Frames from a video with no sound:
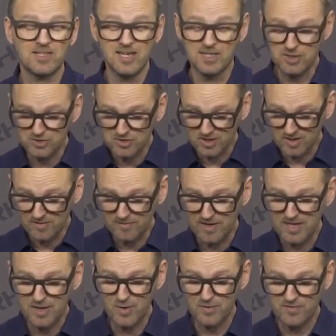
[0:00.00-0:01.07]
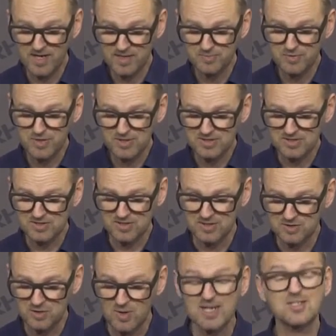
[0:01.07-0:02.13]
digital video effect
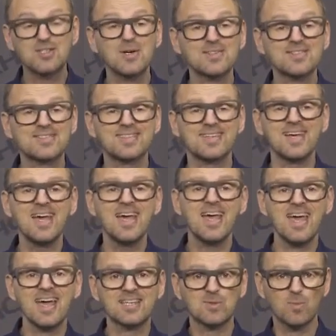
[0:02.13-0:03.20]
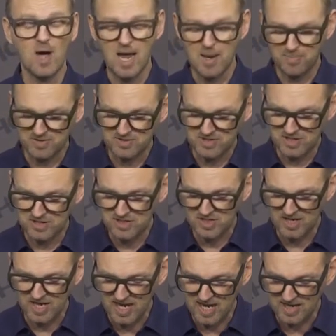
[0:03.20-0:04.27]
processor to adjust the XY
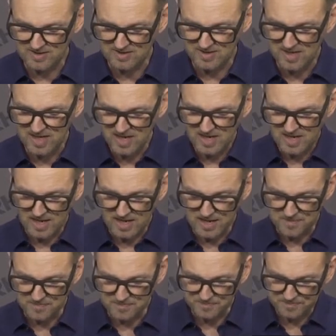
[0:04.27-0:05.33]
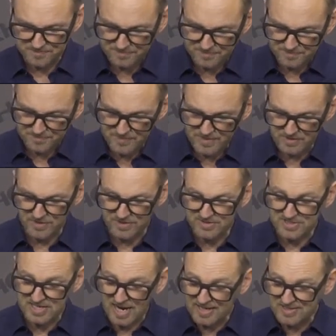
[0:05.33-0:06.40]
position and the
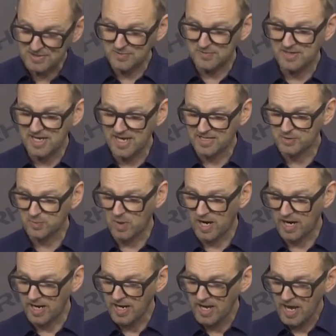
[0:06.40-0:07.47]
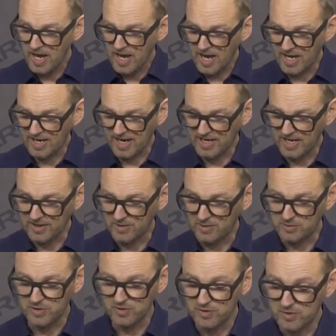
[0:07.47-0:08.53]
size of the XY, and I can go
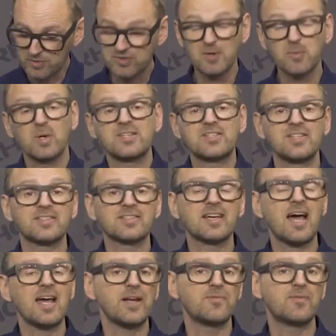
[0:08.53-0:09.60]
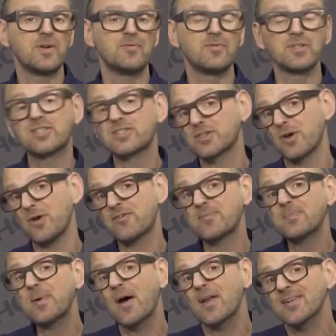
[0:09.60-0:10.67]
to user, which is kind of a
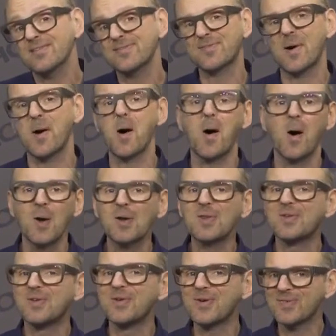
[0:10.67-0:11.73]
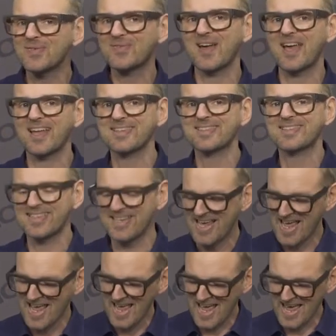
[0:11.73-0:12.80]
reserved button for all your fancy
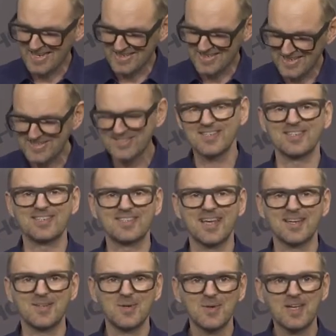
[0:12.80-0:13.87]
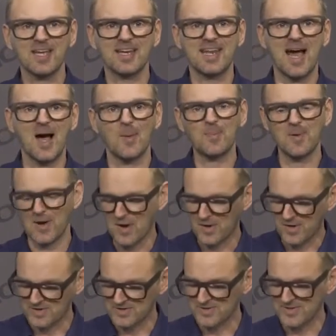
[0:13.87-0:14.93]
additions that you can now plug
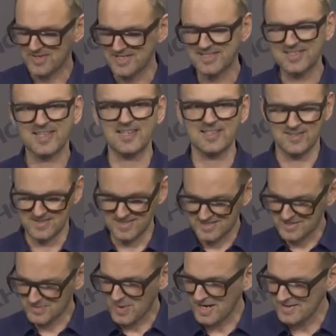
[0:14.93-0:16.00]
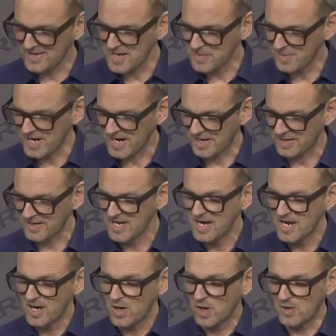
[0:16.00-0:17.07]
onto these keys. This is why they are blank.
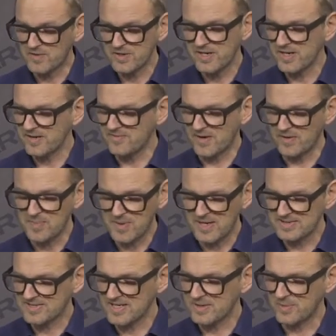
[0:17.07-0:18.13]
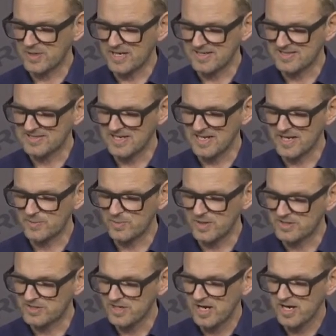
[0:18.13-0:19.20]
Over here, very basic, we can select
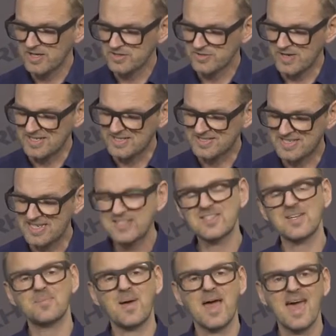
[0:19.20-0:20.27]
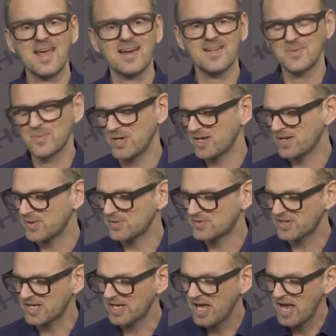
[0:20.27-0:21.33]
which transition pattern we are
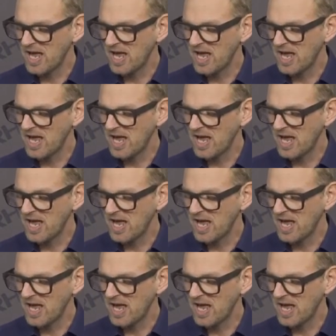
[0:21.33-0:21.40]
using,